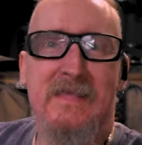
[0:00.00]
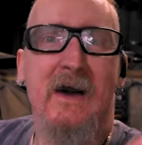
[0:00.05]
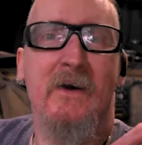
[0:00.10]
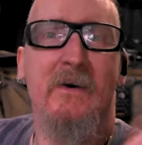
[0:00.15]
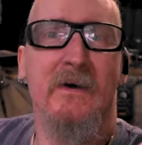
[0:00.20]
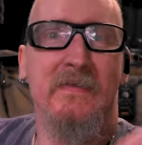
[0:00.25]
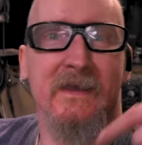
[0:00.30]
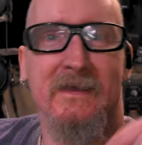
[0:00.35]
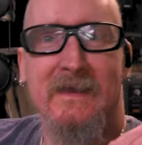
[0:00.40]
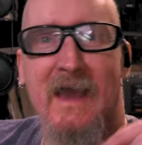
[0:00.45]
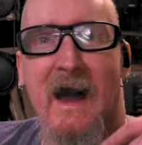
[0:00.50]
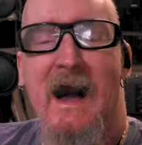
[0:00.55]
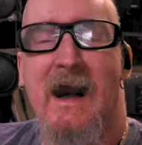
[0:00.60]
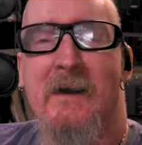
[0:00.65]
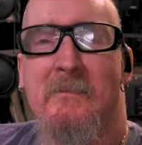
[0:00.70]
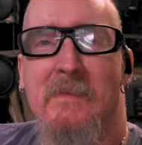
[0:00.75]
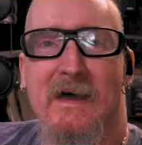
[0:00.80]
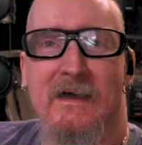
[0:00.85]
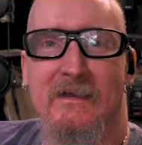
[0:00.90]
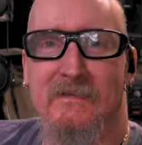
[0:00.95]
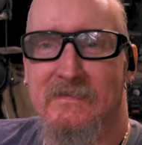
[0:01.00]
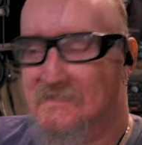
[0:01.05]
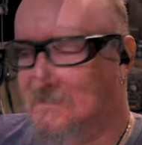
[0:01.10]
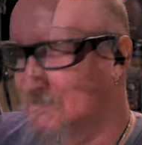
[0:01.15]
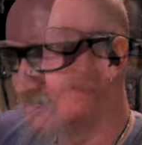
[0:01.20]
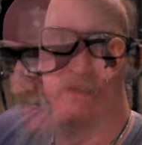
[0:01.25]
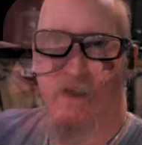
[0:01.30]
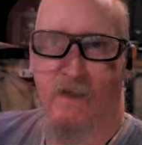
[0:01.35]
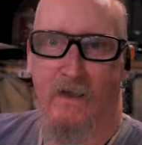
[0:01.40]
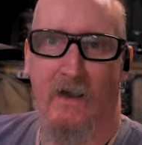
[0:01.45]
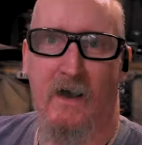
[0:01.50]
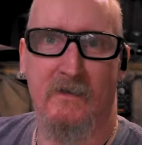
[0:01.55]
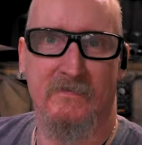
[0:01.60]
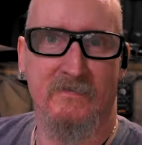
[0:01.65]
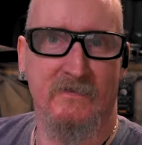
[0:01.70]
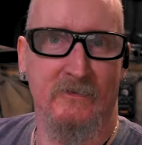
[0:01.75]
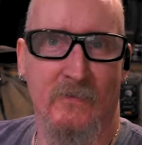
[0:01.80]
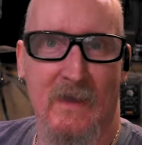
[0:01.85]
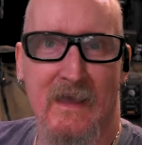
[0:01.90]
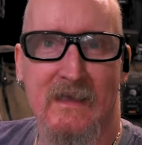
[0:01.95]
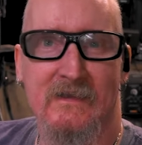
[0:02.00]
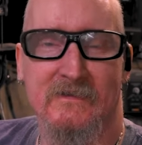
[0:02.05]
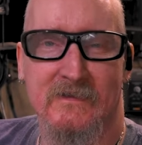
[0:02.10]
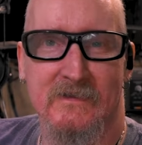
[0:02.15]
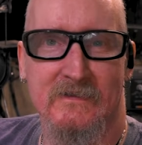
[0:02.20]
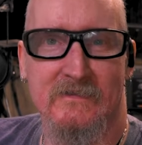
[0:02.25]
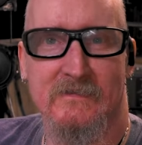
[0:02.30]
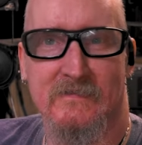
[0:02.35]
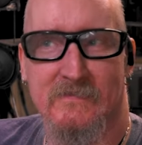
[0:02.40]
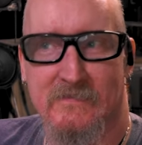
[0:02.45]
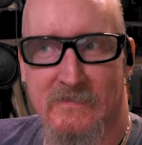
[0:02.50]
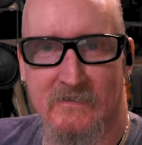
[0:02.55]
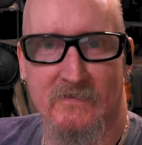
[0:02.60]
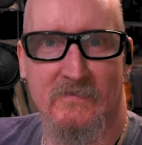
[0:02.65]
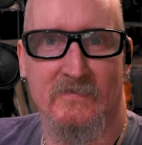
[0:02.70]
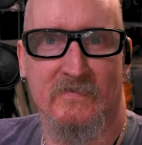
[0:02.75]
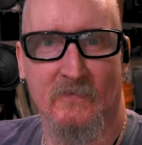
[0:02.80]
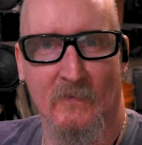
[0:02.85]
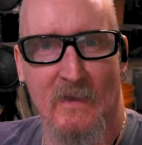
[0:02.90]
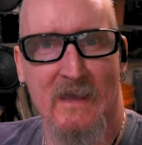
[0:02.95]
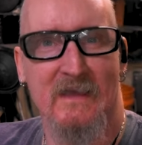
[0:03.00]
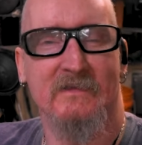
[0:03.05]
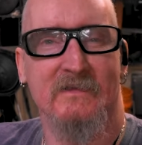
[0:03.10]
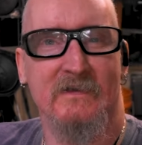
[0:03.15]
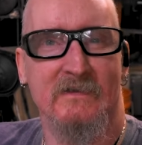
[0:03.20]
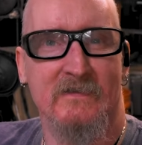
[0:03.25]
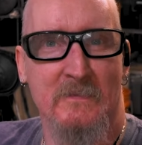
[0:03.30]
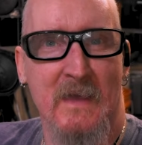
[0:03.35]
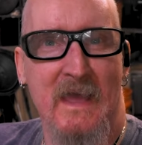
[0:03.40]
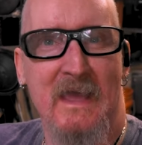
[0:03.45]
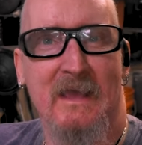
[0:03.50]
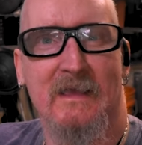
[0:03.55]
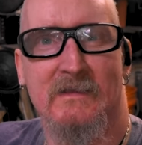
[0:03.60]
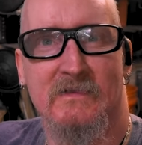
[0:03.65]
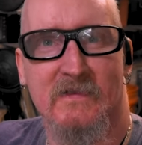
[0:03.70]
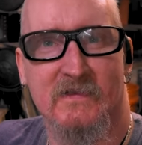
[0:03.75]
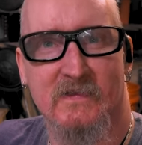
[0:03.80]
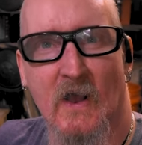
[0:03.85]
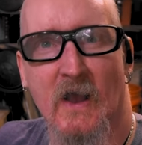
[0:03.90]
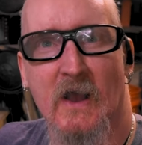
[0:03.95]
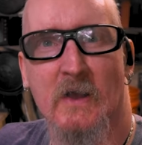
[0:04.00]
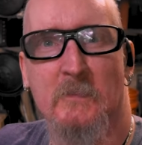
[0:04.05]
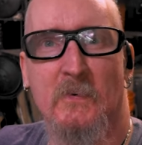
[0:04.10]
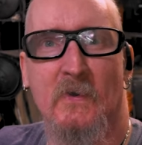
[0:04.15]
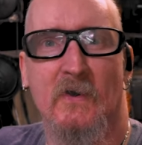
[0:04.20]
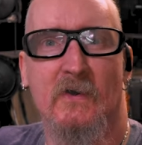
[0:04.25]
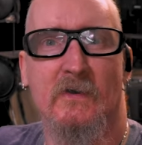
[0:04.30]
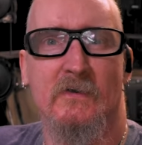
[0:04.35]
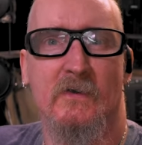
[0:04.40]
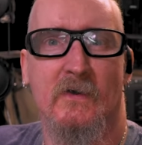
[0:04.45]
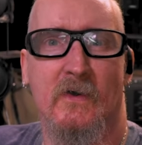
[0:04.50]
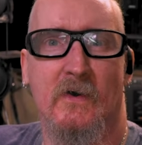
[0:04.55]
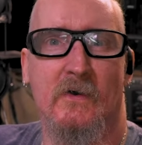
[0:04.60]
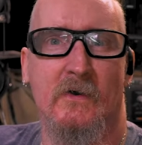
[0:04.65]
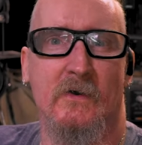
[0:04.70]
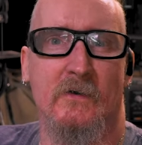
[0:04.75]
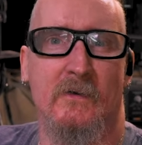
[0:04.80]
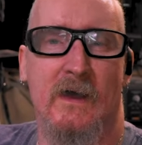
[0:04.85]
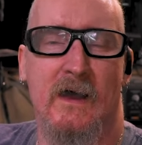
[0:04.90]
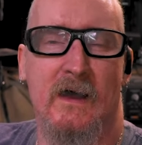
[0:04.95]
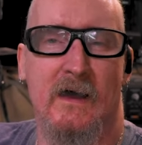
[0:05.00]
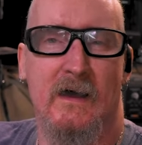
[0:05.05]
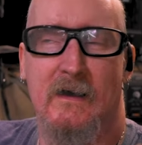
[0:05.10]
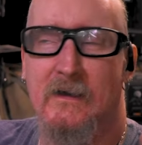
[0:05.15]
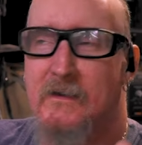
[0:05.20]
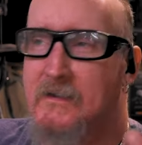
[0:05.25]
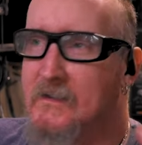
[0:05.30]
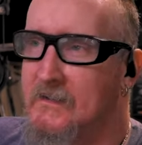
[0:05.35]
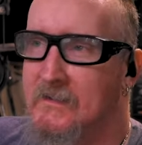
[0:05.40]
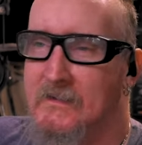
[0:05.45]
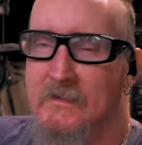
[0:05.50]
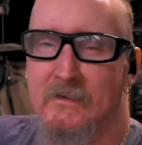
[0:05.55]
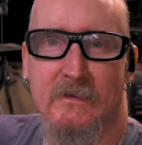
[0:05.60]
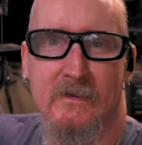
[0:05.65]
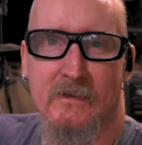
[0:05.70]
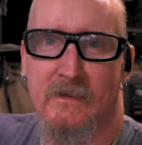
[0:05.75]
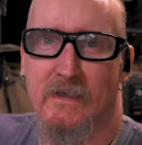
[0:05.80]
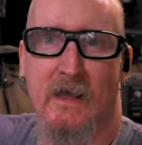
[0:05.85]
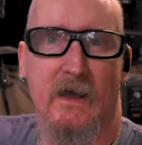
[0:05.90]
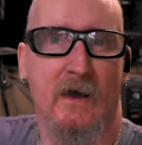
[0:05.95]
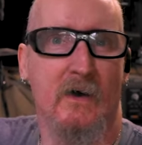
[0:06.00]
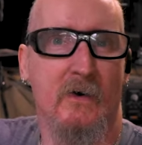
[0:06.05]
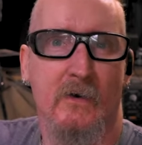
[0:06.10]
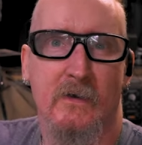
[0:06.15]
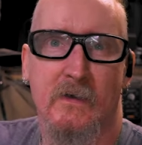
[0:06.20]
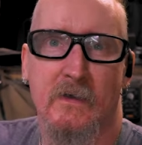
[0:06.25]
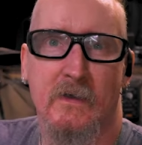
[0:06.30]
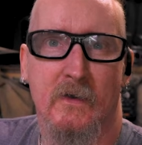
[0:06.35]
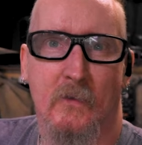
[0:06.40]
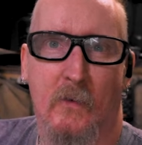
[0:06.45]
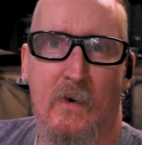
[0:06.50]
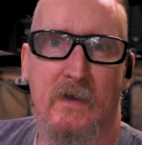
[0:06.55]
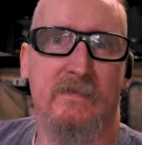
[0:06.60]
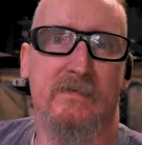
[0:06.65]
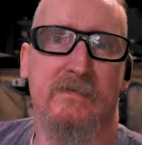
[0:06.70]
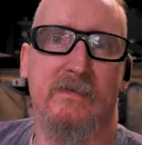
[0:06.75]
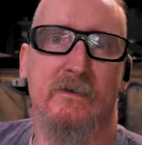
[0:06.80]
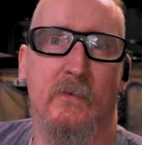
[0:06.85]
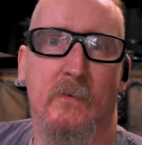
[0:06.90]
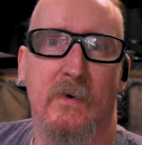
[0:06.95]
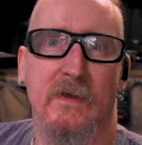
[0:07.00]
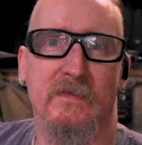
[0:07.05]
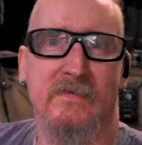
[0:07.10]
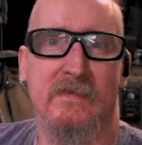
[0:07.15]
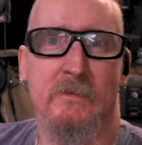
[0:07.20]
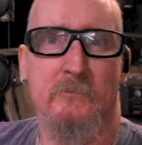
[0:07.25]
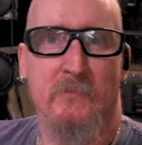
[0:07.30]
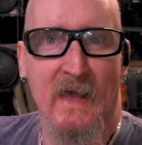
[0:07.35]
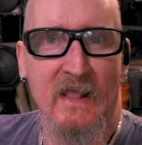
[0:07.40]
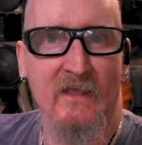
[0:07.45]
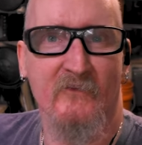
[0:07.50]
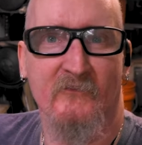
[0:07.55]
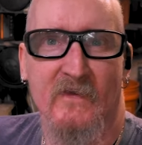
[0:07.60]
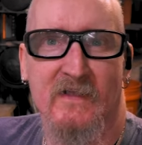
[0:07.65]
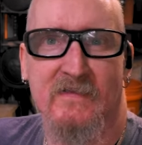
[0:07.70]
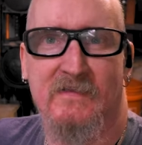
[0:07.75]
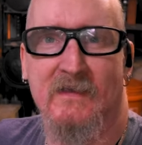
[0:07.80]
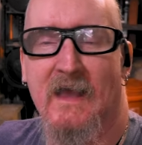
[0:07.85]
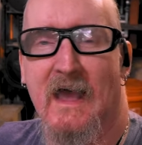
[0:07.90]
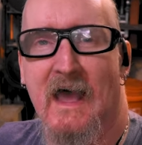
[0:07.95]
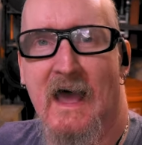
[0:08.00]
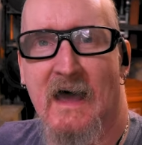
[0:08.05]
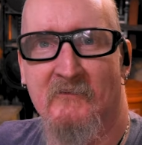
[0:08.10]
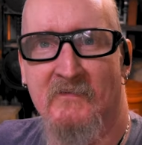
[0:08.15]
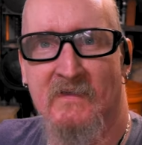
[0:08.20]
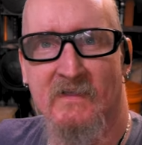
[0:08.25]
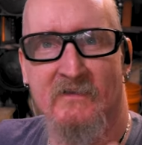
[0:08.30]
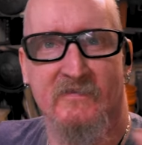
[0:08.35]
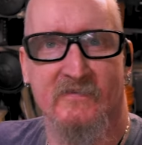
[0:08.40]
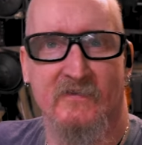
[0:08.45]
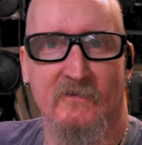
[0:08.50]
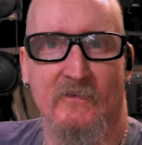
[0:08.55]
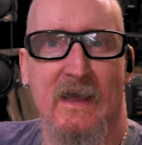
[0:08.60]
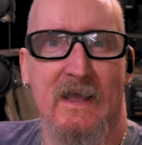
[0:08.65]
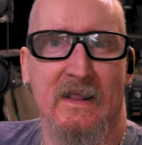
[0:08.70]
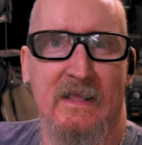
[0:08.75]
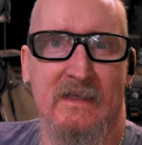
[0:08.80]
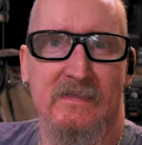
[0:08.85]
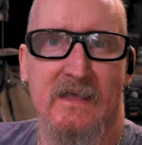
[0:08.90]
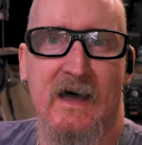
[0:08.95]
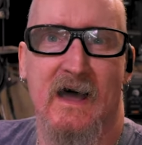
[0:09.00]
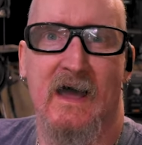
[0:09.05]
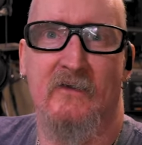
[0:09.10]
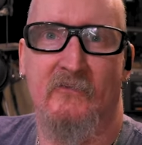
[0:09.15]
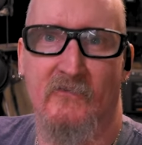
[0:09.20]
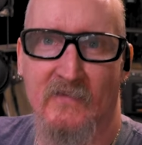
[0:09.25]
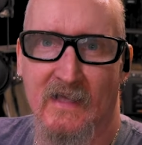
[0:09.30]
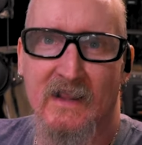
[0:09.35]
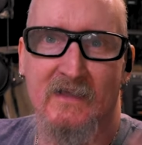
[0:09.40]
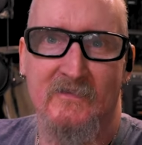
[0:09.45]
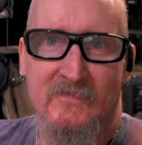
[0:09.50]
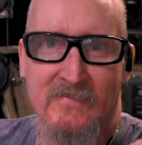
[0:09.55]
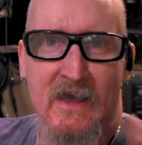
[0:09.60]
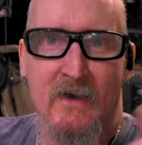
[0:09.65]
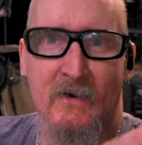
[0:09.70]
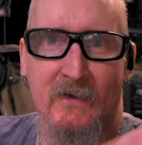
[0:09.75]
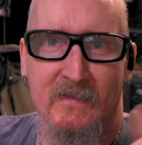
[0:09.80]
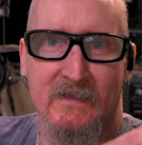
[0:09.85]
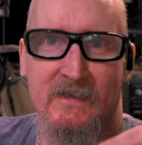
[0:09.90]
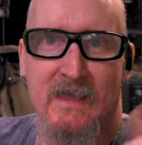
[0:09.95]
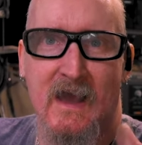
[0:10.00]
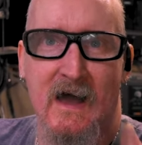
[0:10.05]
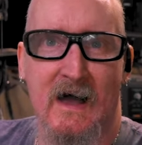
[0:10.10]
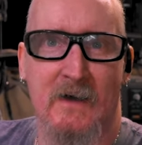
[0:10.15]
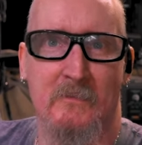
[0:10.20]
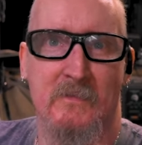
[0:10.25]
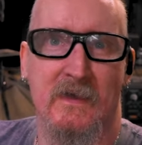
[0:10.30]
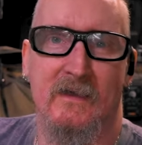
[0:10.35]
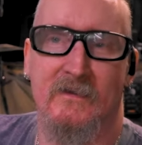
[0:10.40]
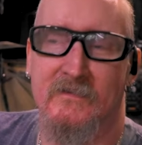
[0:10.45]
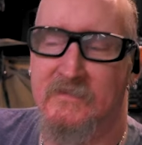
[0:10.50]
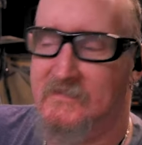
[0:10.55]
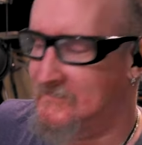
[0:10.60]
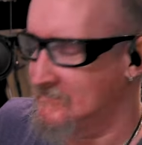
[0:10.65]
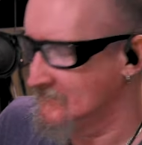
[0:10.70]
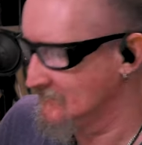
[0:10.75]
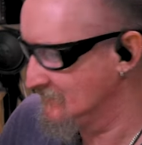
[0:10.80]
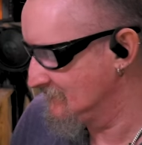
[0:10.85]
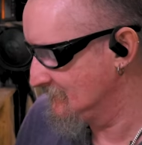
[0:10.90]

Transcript: know in the comments are serrations, do serrations make it sharper or, uh, you know, what's the, what's the benefits of having a serrated knife? Let us know in the comments.